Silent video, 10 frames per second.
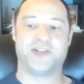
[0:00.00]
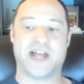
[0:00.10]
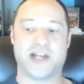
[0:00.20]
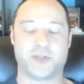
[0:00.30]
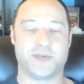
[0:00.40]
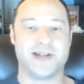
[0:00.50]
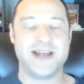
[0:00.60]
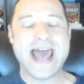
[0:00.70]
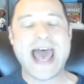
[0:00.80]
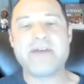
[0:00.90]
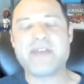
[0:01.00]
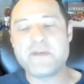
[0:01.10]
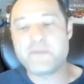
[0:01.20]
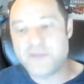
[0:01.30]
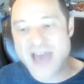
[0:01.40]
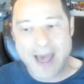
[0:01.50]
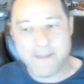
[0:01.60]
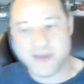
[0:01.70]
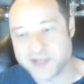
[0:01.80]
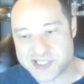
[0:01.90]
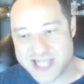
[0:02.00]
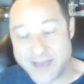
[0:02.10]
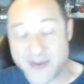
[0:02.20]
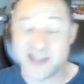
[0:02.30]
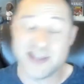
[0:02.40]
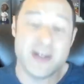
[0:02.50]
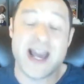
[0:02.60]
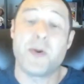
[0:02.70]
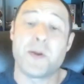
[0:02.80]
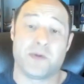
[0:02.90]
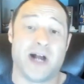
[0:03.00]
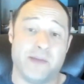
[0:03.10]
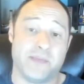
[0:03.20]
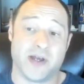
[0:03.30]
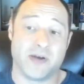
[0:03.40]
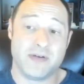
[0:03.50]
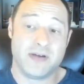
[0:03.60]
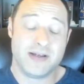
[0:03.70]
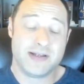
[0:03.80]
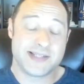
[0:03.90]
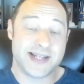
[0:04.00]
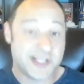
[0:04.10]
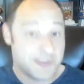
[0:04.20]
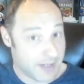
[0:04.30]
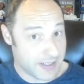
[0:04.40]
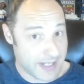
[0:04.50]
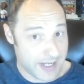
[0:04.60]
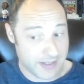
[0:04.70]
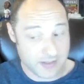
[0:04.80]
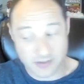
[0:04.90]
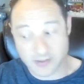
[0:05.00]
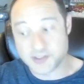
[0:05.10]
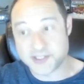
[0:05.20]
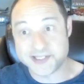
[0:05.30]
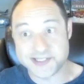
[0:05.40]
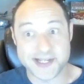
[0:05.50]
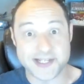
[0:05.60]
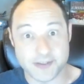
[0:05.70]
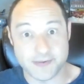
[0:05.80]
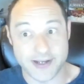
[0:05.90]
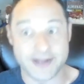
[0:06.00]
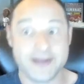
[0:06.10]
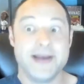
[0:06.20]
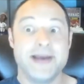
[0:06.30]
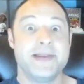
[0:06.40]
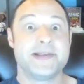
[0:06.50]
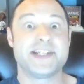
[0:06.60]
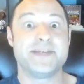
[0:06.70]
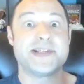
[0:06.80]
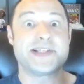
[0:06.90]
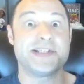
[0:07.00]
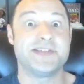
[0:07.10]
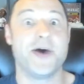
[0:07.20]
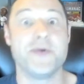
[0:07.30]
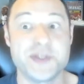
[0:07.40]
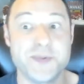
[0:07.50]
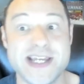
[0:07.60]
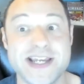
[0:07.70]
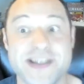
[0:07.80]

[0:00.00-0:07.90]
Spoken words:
Joshua. Have a fabulous time. You got one problem, though. Today's Monday. Your cruise is 6 days away. This is going to be the slowest week of